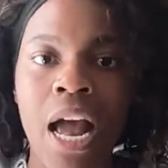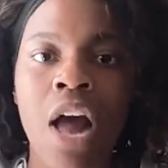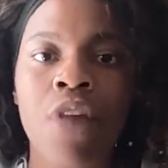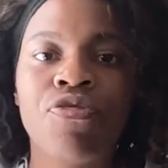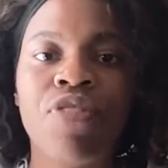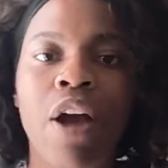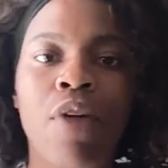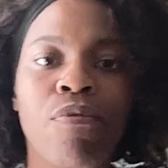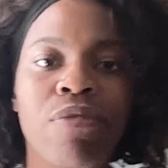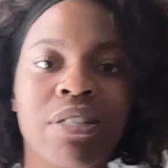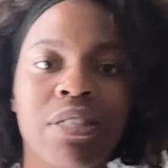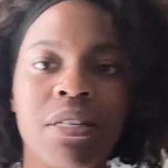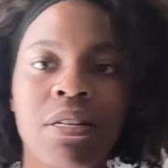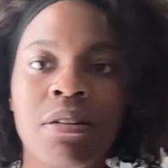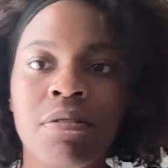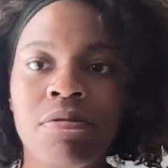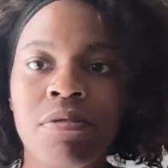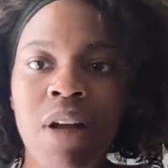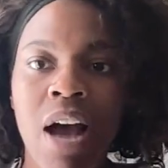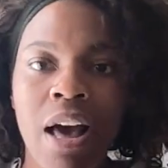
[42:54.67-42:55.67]
there is
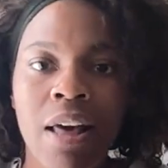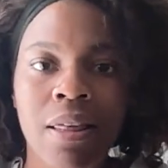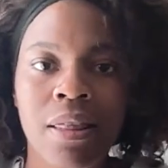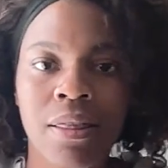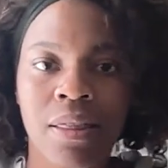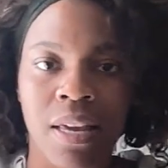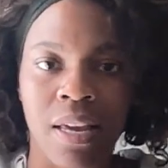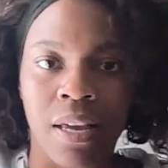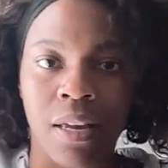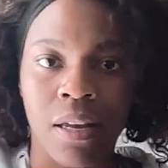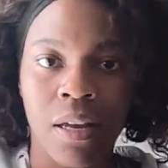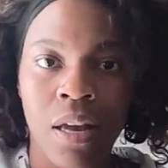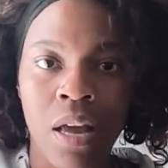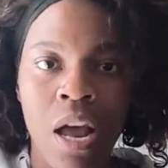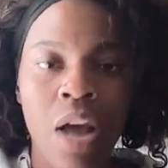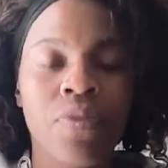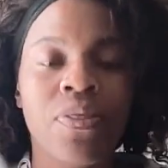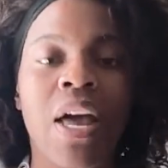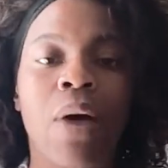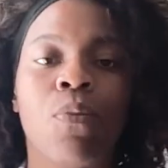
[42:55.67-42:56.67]
nothing
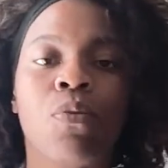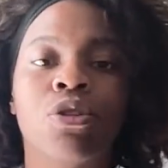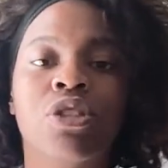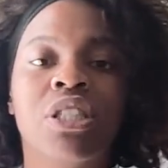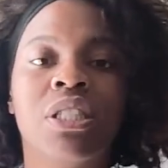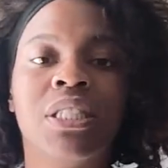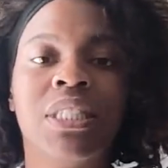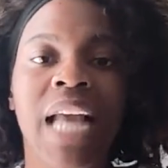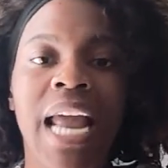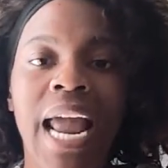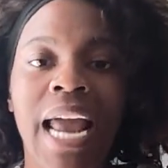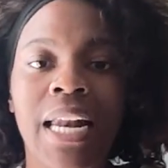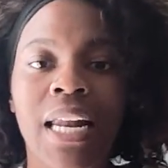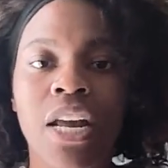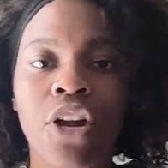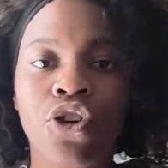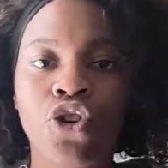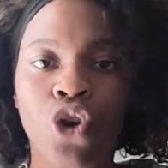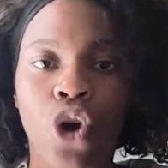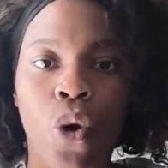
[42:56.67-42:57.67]
that will stand
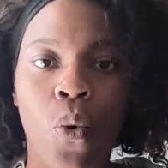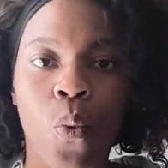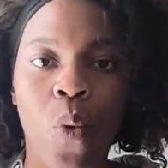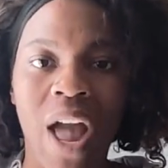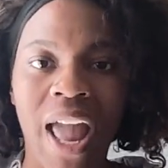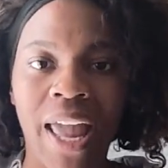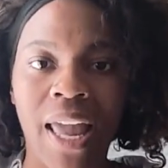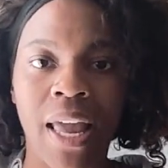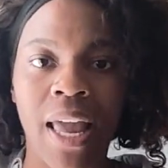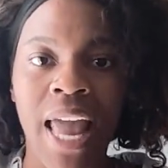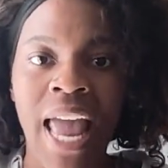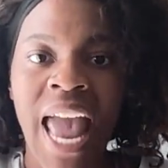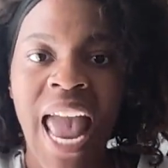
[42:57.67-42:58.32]
in your way.